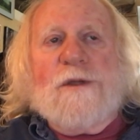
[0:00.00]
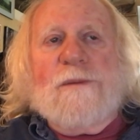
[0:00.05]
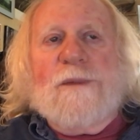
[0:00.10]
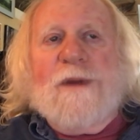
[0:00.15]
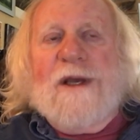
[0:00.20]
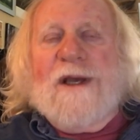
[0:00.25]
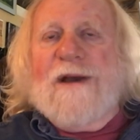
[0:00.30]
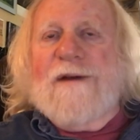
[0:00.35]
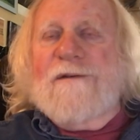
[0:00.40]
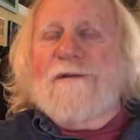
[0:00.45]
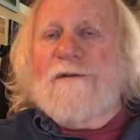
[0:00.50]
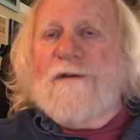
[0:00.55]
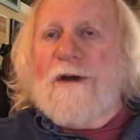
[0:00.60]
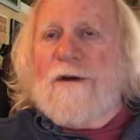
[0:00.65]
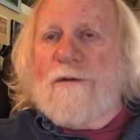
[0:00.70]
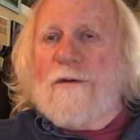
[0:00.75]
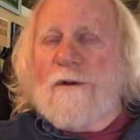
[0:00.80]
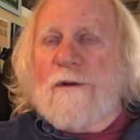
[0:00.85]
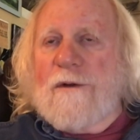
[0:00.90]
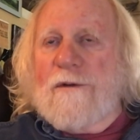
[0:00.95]
to being a
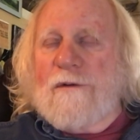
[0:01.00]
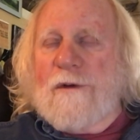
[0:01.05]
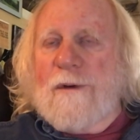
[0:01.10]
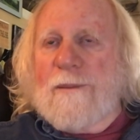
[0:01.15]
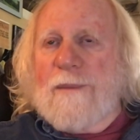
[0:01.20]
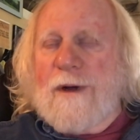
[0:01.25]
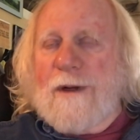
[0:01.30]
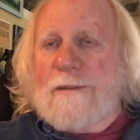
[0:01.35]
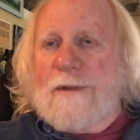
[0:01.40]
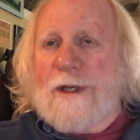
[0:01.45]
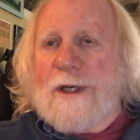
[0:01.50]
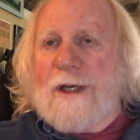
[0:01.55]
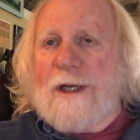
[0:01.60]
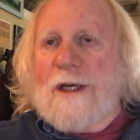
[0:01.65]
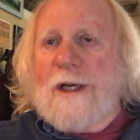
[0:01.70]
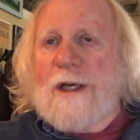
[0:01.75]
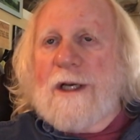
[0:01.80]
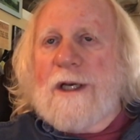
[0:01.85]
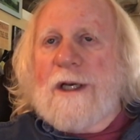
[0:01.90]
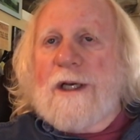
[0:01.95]
federal republic,
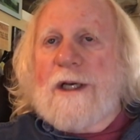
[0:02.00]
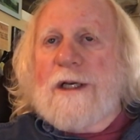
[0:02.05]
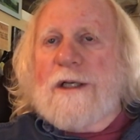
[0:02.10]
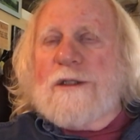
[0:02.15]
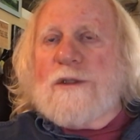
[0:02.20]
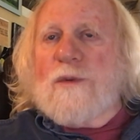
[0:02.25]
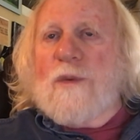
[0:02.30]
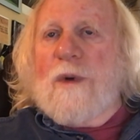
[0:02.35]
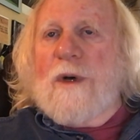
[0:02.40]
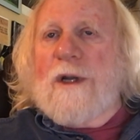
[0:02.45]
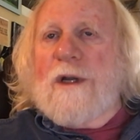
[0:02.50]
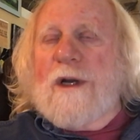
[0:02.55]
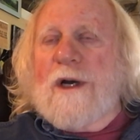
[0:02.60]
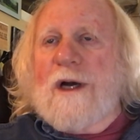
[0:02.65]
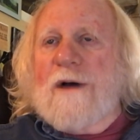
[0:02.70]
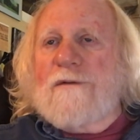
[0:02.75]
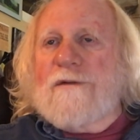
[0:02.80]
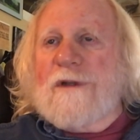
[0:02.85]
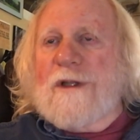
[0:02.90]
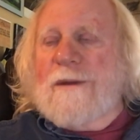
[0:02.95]
is one
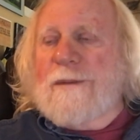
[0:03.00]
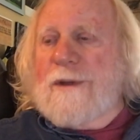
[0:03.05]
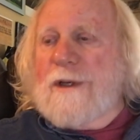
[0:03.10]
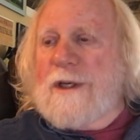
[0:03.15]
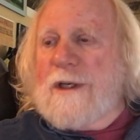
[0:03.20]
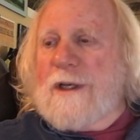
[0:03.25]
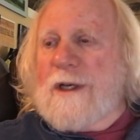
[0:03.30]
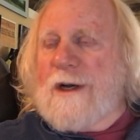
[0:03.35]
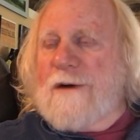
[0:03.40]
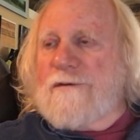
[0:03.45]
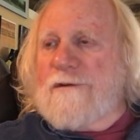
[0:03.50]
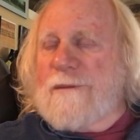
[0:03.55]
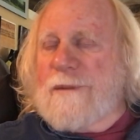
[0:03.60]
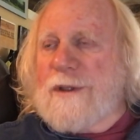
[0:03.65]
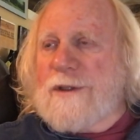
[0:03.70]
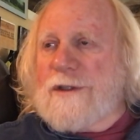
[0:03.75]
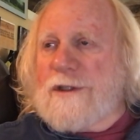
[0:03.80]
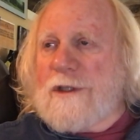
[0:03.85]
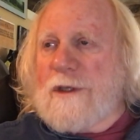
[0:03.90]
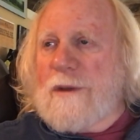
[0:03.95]
of limited
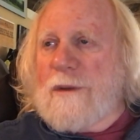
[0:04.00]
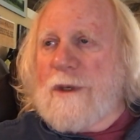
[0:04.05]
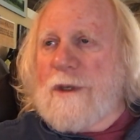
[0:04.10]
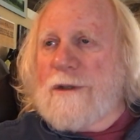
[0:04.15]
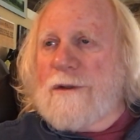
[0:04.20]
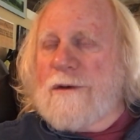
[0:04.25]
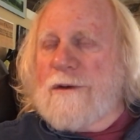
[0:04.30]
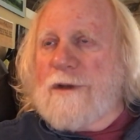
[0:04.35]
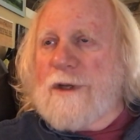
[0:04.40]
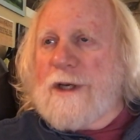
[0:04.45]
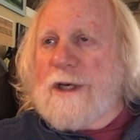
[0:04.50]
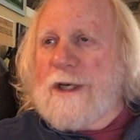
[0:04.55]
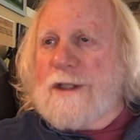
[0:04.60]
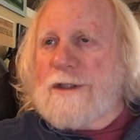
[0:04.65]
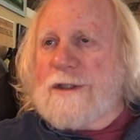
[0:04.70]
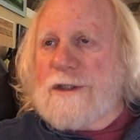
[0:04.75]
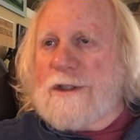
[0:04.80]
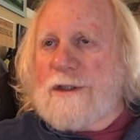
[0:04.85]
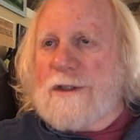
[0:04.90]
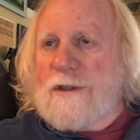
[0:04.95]
government. So under the
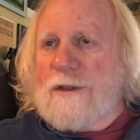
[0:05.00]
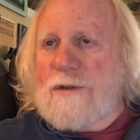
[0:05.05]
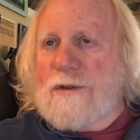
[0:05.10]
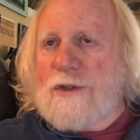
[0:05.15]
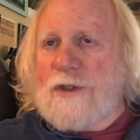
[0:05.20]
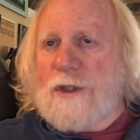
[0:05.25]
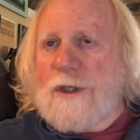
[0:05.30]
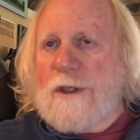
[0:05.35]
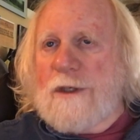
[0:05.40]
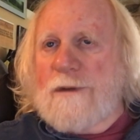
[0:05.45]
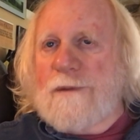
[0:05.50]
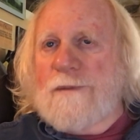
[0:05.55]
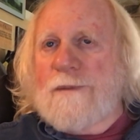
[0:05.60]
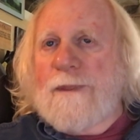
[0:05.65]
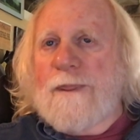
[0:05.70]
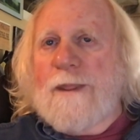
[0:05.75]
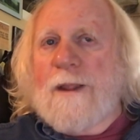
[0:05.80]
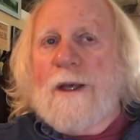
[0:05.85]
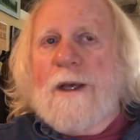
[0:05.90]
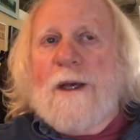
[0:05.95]
Constitution,
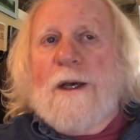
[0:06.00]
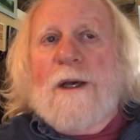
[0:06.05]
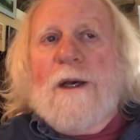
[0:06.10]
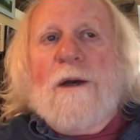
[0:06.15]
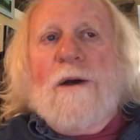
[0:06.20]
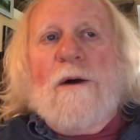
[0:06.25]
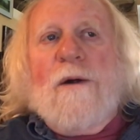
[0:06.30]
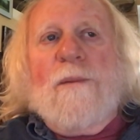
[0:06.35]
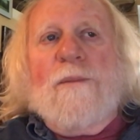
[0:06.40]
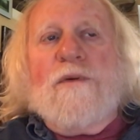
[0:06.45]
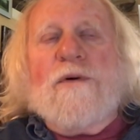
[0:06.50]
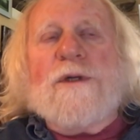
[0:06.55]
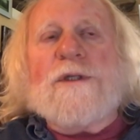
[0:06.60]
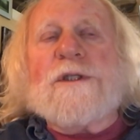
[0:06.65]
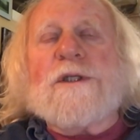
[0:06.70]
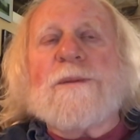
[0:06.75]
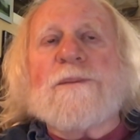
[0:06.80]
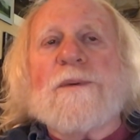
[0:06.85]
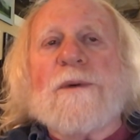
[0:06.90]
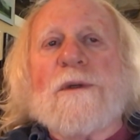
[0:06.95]

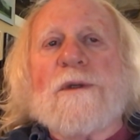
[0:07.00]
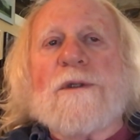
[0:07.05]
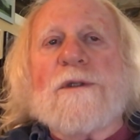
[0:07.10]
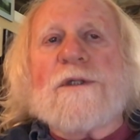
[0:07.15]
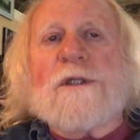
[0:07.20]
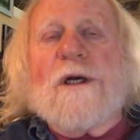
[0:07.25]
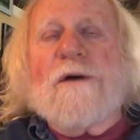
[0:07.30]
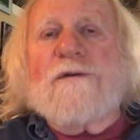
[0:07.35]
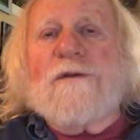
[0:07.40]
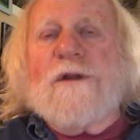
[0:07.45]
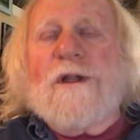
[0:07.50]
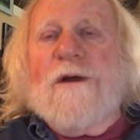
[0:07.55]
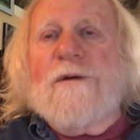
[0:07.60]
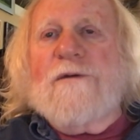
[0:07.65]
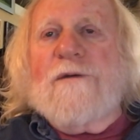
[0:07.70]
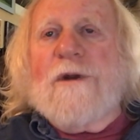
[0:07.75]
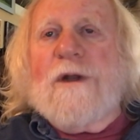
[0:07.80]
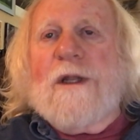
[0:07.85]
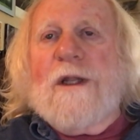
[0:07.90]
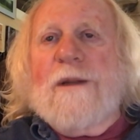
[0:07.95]
principles of
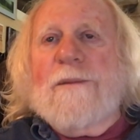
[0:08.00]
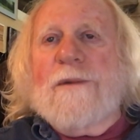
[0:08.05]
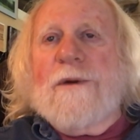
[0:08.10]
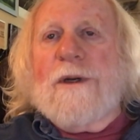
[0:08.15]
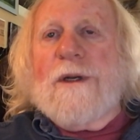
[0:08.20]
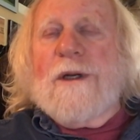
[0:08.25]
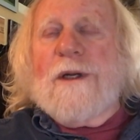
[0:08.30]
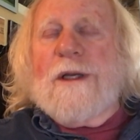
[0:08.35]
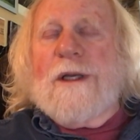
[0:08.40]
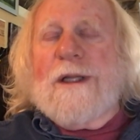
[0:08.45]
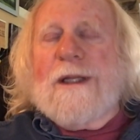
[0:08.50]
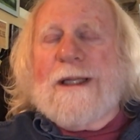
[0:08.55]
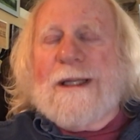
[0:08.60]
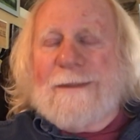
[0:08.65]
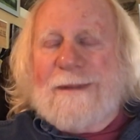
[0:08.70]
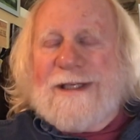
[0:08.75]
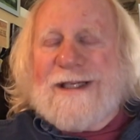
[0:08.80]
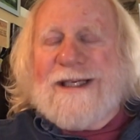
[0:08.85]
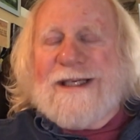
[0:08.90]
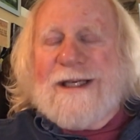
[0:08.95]

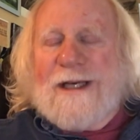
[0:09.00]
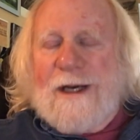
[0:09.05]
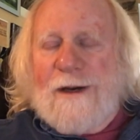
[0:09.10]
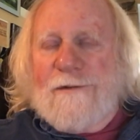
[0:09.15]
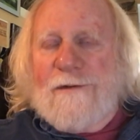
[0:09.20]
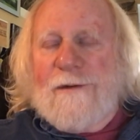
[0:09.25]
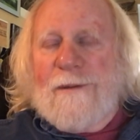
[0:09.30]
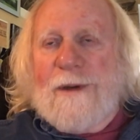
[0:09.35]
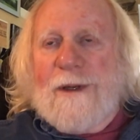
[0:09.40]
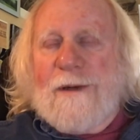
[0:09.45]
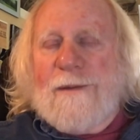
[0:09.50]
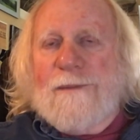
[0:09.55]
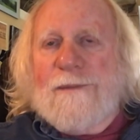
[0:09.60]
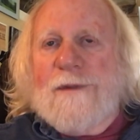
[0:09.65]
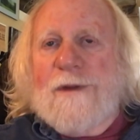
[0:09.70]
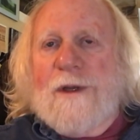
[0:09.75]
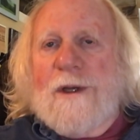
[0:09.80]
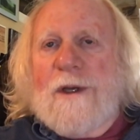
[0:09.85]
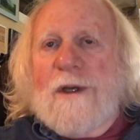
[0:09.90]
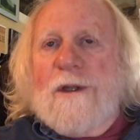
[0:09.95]
limited government,
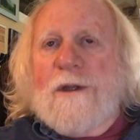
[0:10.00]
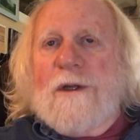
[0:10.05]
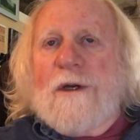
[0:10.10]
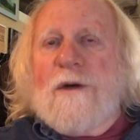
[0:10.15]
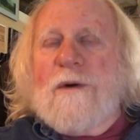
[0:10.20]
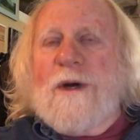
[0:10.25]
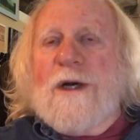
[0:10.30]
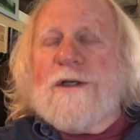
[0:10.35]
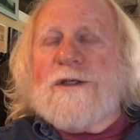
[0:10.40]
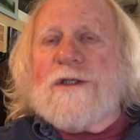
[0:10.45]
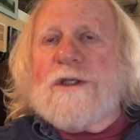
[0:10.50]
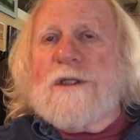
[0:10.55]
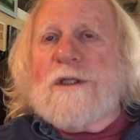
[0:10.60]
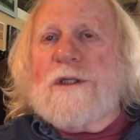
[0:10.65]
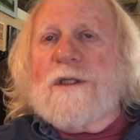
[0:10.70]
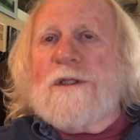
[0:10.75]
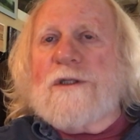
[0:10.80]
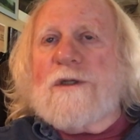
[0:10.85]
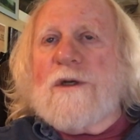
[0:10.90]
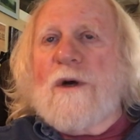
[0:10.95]
the question
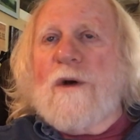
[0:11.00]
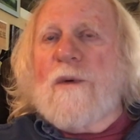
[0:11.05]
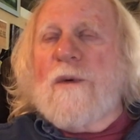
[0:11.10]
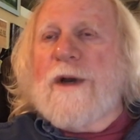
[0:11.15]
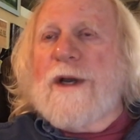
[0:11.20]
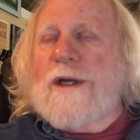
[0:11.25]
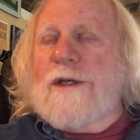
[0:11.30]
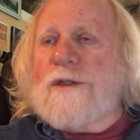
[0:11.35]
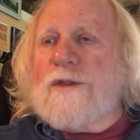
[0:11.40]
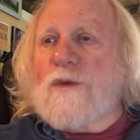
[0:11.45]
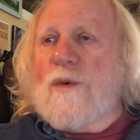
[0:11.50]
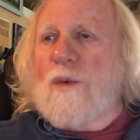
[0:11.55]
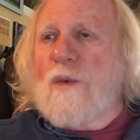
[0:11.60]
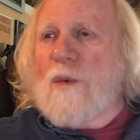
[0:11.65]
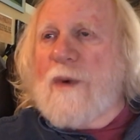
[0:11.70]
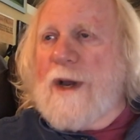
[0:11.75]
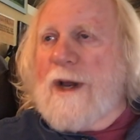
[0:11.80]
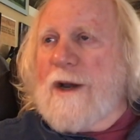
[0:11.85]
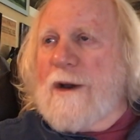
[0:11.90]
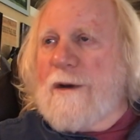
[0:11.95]
is always,
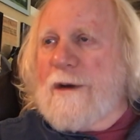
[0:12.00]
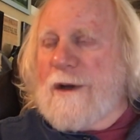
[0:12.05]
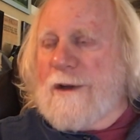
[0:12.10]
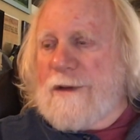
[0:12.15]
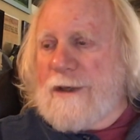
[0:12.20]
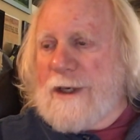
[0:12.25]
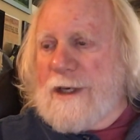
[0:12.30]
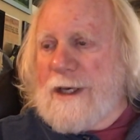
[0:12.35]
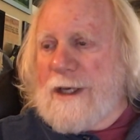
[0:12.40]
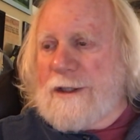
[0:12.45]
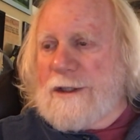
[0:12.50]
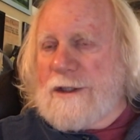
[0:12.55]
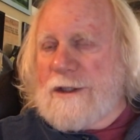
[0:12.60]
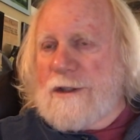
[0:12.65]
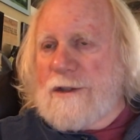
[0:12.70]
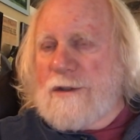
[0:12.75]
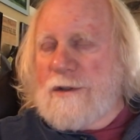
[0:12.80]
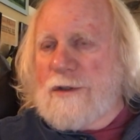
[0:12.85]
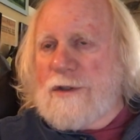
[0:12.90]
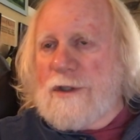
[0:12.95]
where in the
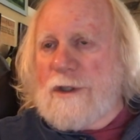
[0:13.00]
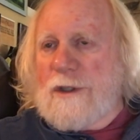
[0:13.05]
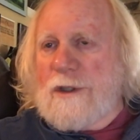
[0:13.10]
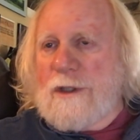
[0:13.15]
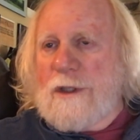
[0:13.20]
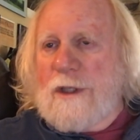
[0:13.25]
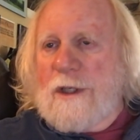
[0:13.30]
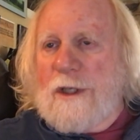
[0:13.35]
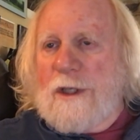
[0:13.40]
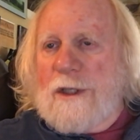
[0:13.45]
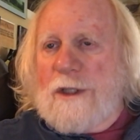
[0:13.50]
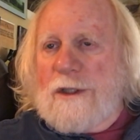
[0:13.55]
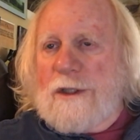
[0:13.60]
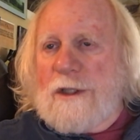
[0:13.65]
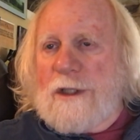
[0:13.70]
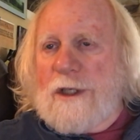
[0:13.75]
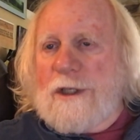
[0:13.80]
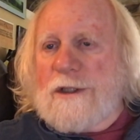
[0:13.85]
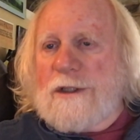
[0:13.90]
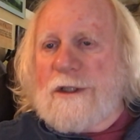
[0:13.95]
Constitution
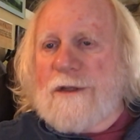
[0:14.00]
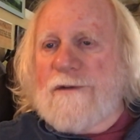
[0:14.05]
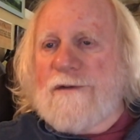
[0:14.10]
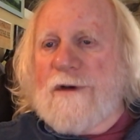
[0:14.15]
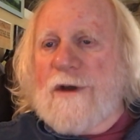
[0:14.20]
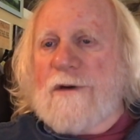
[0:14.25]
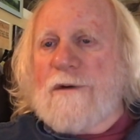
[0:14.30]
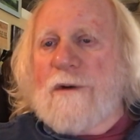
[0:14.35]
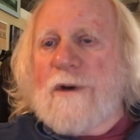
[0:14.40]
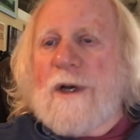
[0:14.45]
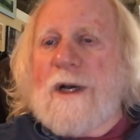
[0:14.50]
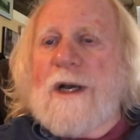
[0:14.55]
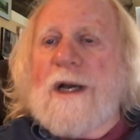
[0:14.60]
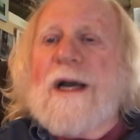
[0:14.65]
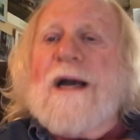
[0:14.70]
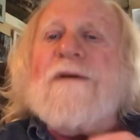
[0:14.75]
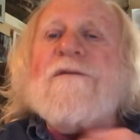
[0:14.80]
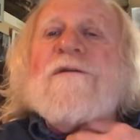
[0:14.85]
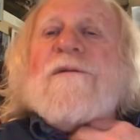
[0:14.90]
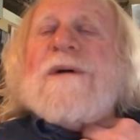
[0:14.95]
does the federal
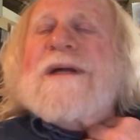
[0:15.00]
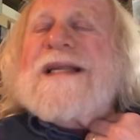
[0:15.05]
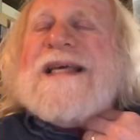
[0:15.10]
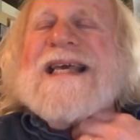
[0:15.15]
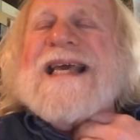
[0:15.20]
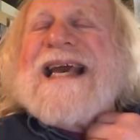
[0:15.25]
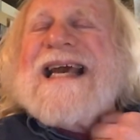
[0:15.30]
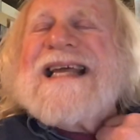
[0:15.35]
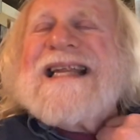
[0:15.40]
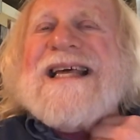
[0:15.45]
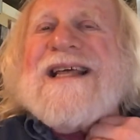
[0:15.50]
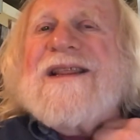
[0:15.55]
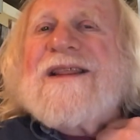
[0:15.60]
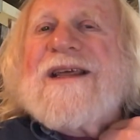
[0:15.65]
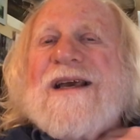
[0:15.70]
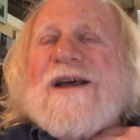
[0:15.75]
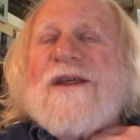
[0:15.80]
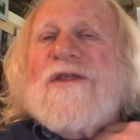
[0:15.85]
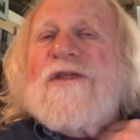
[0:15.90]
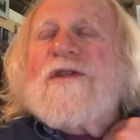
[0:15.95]
government get
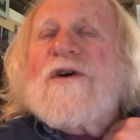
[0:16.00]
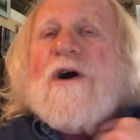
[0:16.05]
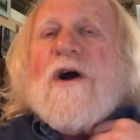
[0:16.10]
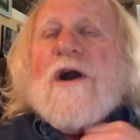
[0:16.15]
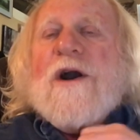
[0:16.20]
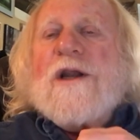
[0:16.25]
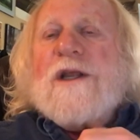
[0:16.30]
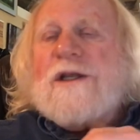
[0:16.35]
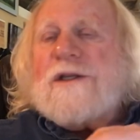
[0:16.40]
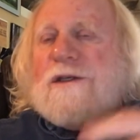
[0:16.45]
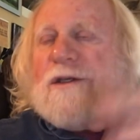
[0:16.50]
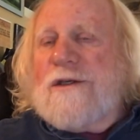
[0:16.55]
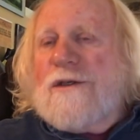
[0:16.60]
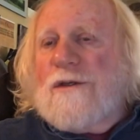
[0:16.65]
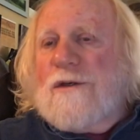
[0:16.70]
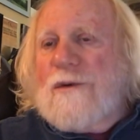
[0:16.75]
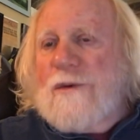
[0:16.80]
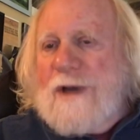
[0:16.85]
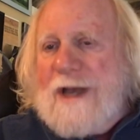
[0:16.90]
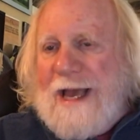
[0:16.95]
authority to
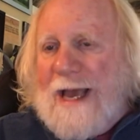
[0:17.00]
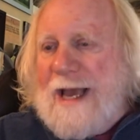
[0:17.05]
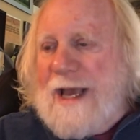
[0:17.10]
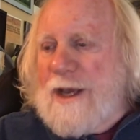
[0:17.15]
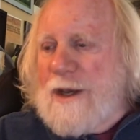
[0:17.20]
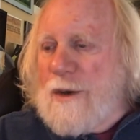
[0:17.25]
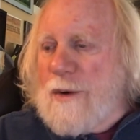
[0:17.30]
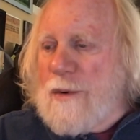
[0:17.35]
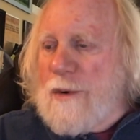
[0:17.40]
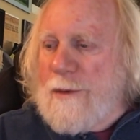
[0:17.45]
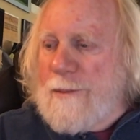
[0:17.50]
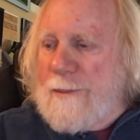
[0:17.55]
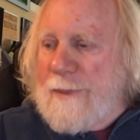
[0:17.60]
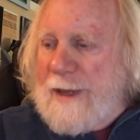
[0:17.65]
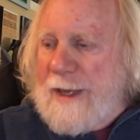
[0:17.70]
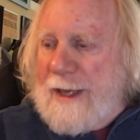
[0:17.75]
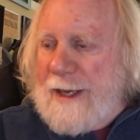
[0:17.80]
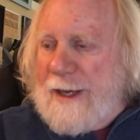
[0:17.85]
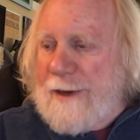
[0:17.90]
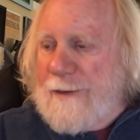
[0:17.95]
do A or
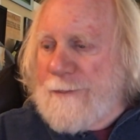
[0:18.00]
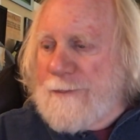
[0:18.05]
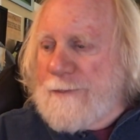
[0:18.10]
B?